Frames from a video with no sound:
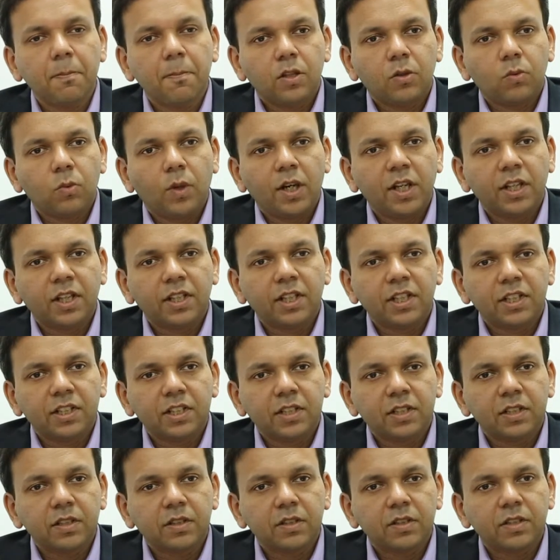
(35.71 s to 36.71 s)
While
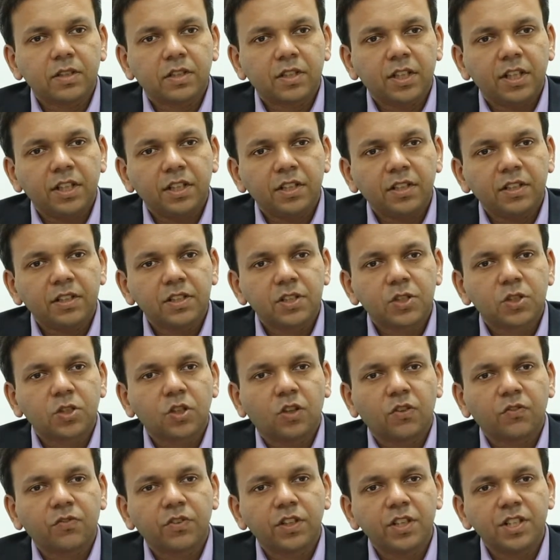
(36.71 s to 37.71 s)
the 10-year
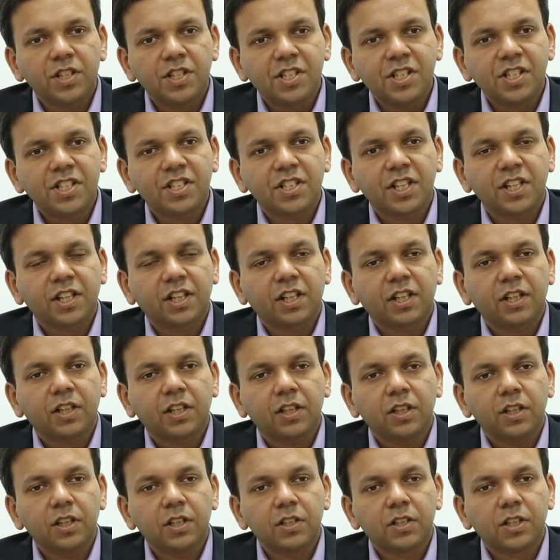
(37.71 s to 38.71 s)
sovereign
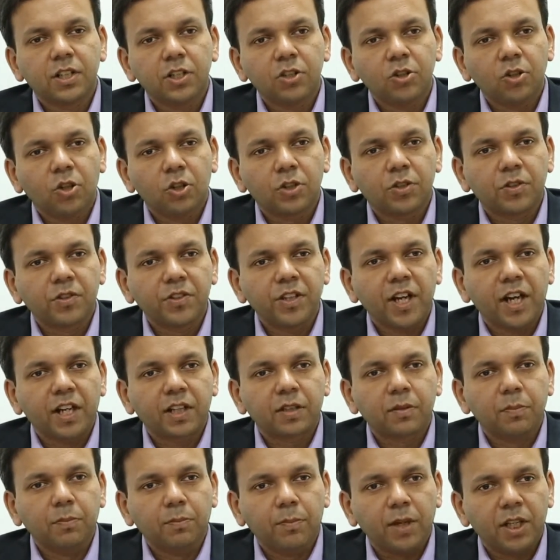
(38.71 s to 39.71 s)
GSEC did not
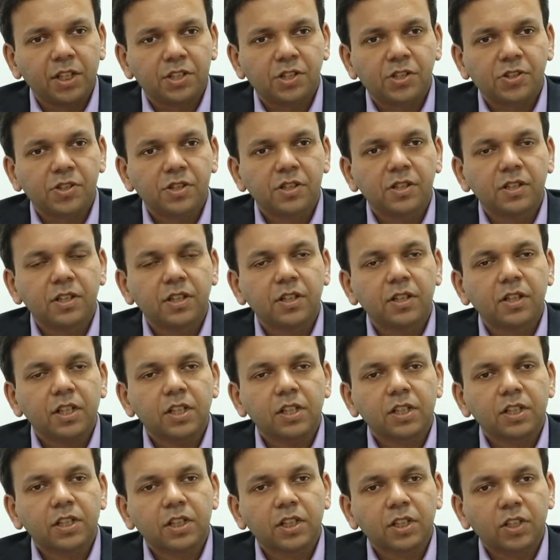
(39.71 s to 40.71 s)
react much,
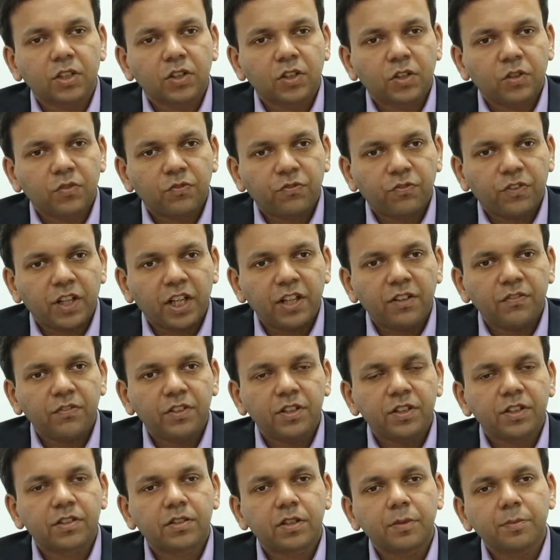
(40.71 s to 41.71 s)
the
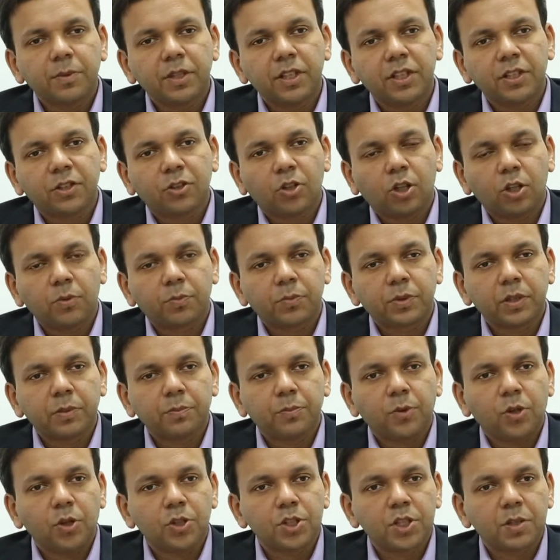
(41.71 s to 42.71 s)
5-year AAA corporate
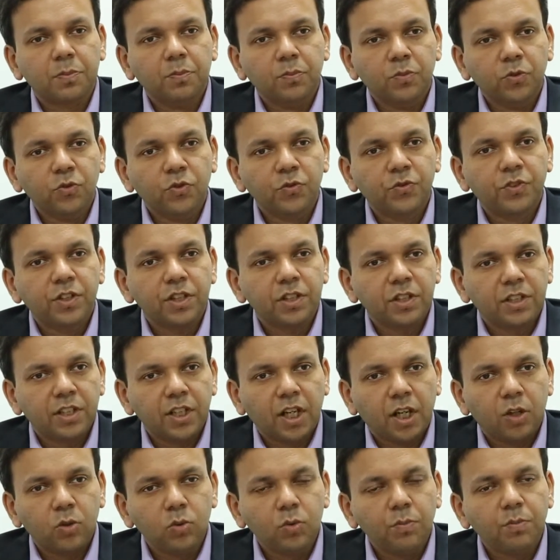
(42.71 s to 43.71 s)
bonds moved
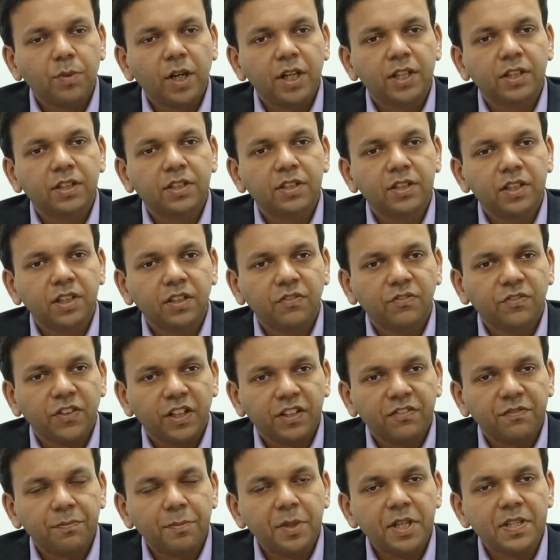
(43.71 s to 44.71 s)
down by
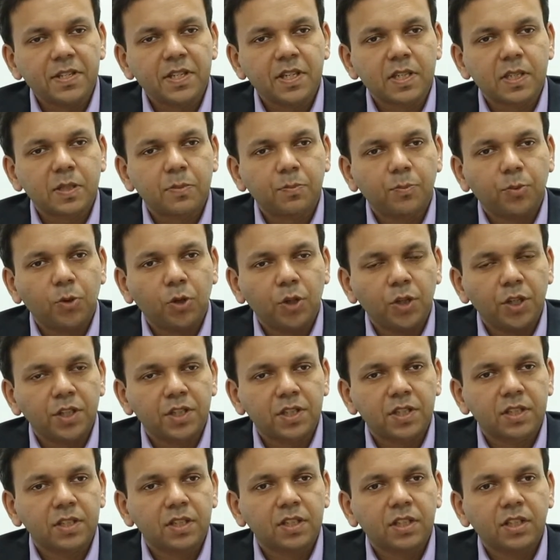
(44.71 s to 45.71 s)
35 basis
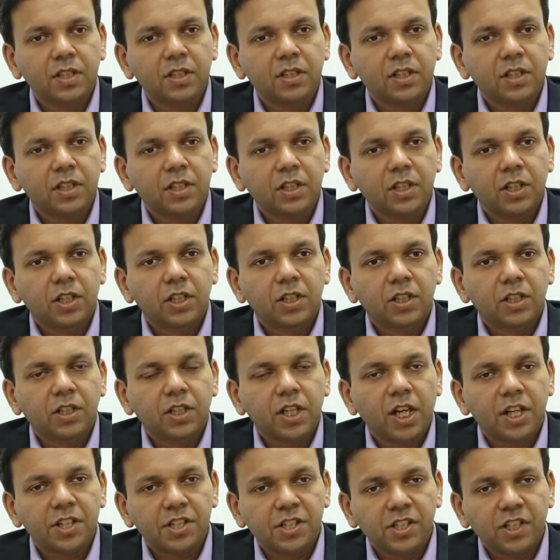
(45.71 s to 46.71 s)
points,
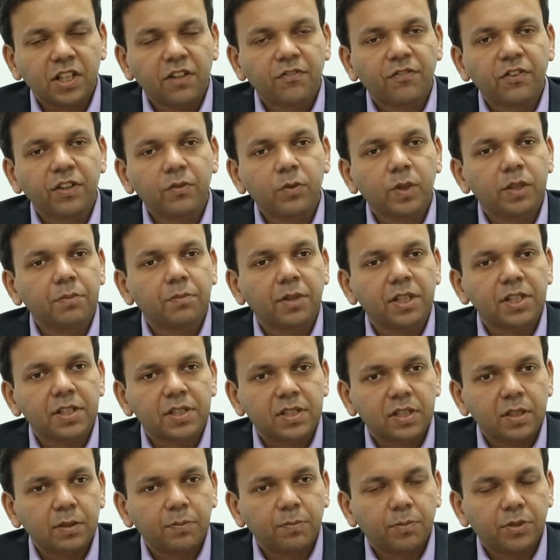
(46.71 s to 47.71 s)
catching everyone by
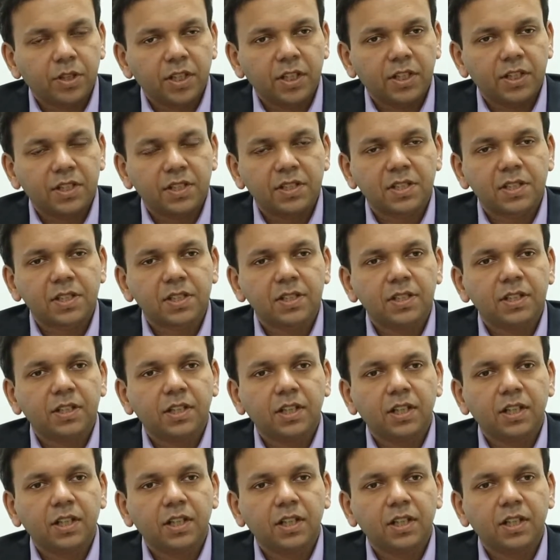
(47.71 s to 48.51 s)
surprise.